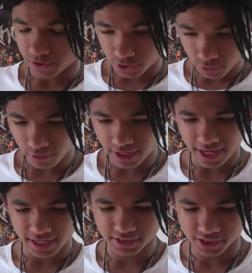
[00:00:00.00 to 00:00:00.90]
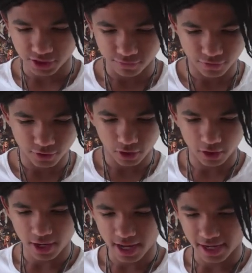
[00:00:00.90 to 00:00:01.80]
story is you've
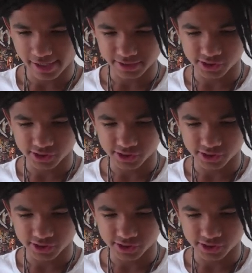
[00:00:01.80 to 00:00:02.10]
got uh,